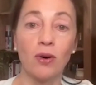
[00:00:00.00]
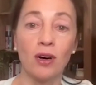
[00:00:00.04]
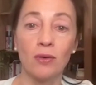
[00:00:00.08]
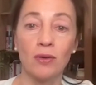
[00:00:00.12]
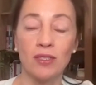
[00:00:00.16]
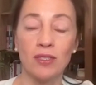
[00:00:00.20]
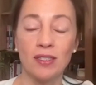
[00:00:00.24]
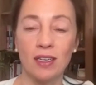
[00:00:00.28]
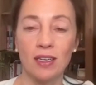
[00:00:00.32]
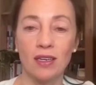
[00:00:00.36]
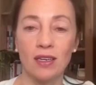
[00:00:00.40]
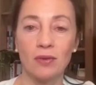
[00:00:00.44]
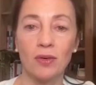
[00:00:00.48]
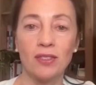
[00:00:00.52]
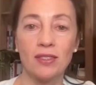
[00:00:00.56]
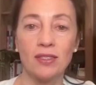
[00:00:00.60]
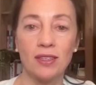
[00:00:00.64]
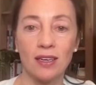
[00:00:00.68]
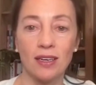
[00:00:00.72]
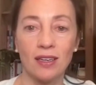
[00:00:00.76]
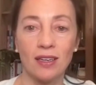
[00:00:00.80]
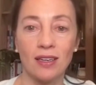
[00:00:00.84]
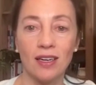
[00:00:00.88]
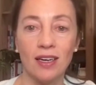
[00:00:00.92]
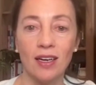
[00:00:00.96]
was that it was
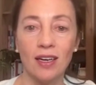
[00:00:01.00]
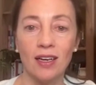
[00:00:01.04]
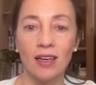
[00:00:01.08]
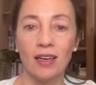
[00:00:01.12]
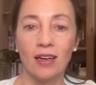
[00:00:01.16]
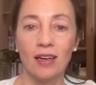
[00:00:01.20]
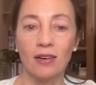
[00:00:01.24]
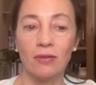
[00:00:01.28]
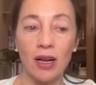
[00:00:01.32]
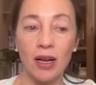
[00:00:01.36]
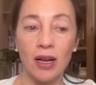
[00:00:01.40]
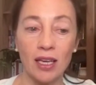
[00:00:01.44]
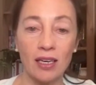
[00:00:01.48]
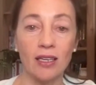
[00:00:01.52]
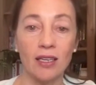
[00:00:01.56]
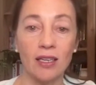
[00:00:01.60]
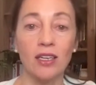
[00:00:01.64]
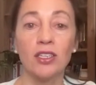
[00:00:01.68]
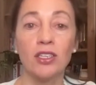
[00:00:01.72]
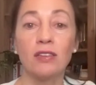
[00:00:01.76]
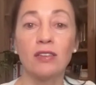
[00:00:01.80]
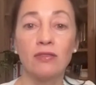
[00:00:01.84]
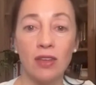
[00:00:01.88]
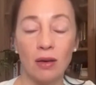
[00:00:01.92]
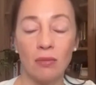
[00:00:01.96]
a
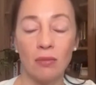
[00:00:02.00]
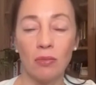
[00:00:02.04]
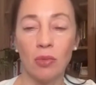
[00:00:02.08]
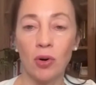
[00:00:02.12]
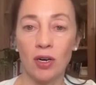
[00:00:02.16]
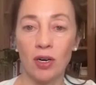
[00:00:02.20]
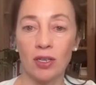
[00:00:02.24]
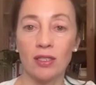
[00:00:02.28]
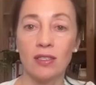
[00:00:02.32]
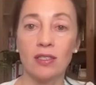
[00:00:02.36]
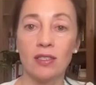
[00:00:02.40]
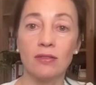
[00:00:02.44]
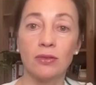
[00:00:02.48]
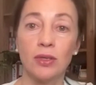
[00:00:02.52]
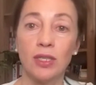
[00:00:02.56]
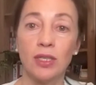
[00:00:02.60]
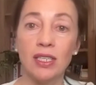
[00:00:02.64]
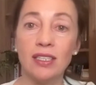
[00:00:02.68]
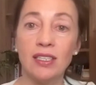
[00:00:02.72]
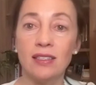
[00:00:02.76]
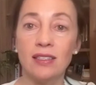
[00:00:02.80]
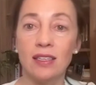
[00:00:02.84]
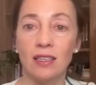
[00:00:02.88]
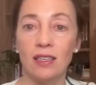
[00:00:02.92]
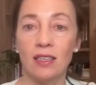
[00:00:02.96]
recognition of the importance of
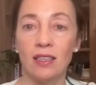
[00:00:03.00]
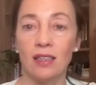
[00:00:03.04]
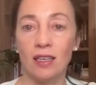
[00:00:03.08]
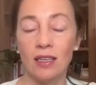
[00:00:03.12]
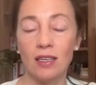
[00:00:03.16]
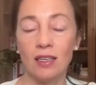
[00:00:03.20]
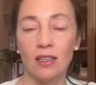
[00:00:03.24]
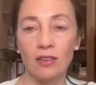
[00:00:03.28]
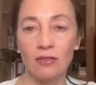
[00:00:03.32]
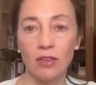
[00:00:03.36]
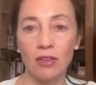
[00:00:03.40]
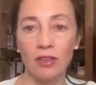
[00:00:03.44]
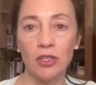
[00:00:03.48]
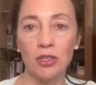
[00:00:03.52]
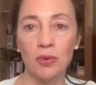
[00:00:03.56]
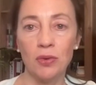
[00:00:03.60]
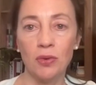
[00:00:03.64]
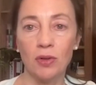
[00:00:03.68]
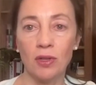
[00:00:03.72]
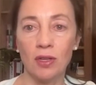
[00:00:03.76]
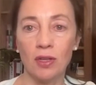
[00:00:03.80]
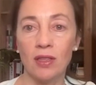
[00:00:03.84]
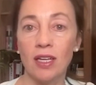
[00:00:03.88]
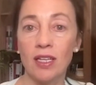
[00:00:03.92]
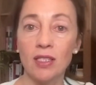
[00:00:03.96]
reason in the
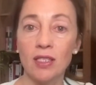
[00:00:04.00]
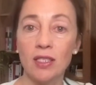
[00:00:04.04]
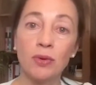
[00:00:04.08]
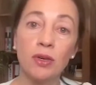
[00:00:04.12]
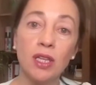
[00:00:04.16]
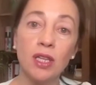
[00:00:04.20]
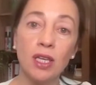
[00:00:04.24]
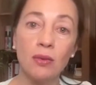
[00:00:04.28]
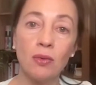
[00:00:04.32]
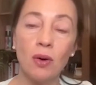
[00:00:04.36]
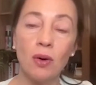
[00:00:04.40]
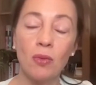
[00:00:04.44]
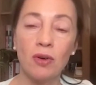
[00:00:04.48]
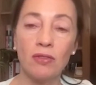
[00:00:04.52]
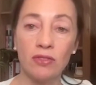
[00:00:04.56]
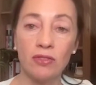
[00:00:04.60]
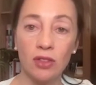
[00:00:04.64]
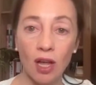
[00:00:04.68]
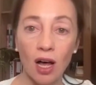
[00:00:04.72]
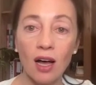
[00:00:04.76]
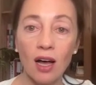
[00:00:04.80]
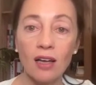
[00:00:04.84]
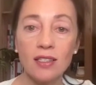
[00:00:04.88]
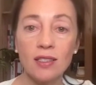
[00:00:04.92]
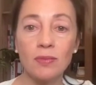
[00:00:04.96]
individual. And that's really what we've
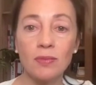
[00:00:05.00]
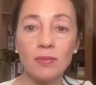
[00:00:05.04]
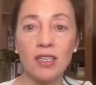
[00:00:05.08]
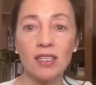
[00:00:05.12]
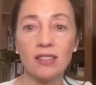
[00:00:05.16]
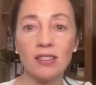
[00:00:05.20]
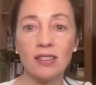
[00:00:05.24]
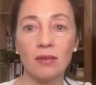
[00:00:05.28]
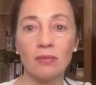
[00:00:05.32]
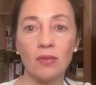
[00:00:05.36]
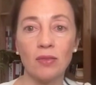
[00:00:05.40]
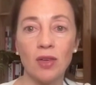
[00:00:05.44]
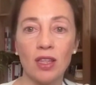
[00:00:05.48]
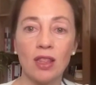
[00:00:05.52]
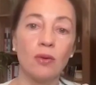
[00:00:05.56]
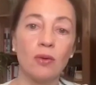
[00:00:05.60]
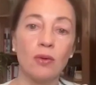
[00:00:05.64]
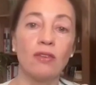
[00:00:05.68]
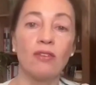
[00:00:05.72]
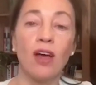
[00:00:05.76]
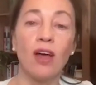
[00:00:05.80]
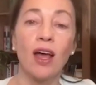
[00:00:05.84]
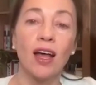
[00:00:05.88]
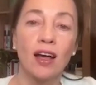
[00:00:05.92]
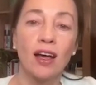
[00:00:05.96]
lost, but it's something that
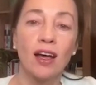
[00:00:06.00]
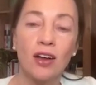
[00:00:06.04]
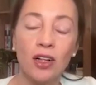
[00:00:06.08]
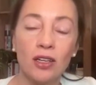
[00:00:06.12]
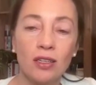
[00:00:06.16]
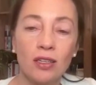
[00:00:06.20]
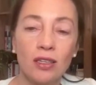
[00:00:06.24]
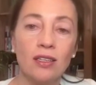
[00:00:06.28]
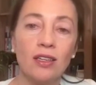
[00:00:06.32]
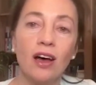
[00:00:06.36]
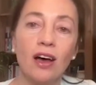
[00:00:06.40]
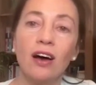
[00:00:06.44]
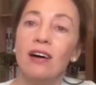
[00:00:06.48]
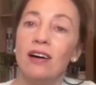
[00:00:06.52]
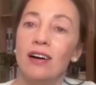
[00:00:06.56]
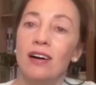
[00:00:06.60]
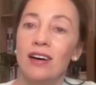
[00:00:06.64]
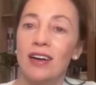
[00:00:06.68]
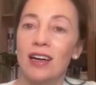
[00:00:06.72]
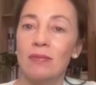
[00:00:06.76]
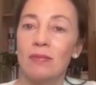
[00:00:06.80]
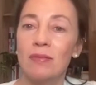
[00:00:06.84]
we've had all along.